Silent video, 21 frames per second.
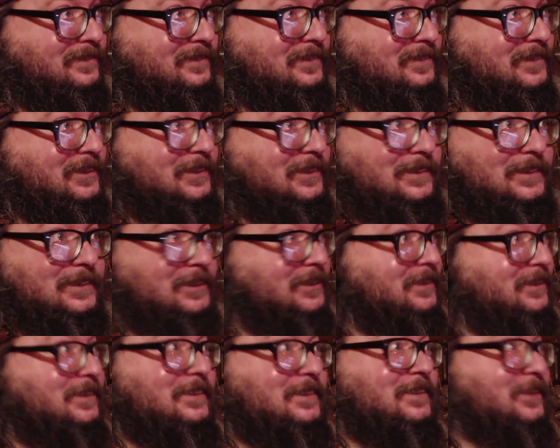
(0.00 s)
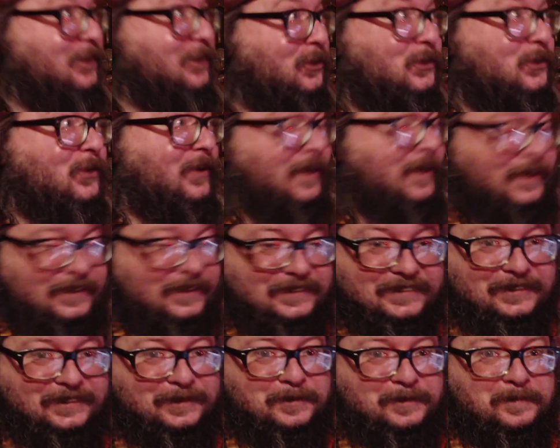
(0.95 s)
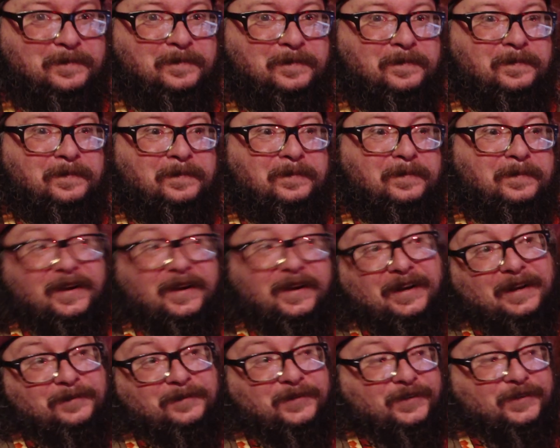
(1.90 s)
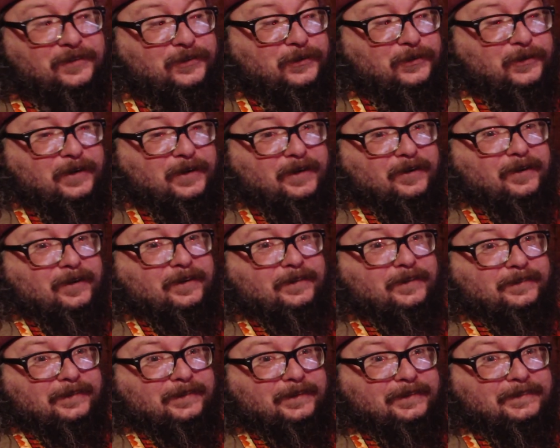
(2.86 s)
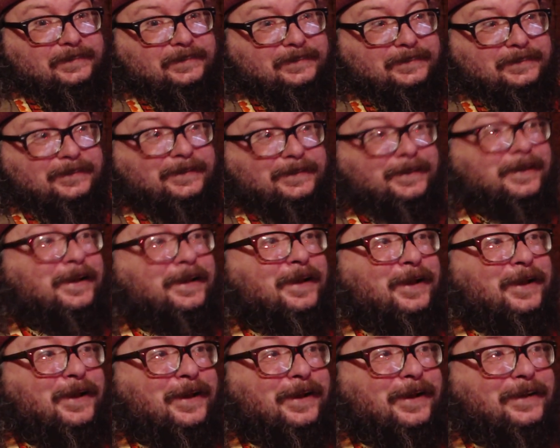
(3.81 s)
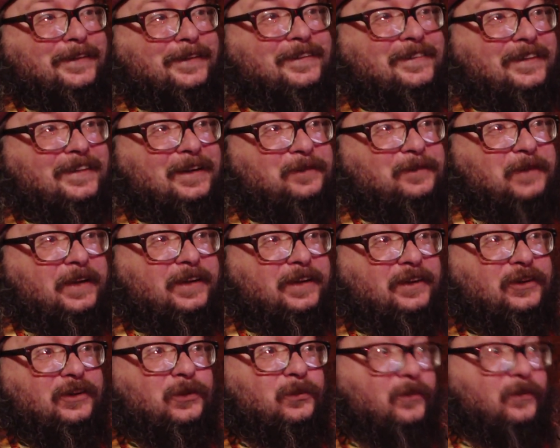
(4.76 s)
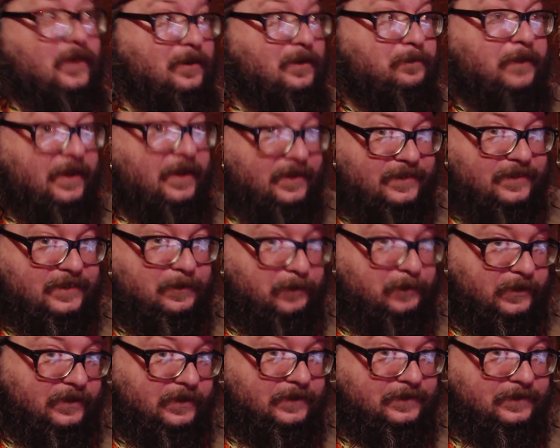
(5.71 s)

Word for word: since you're so great, and I'm such a great architect, instead of making you one mastaba,